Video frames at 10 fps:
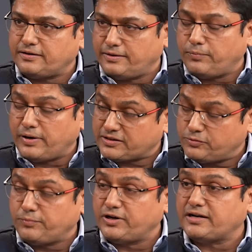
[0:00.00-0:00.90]
the
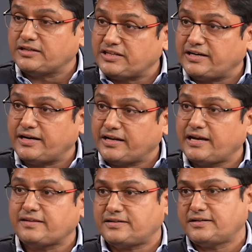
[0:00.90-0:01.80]
maximum return generating
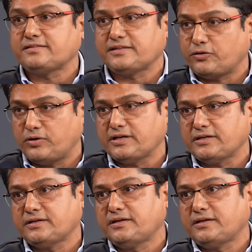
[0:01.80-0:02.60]
asset is equity.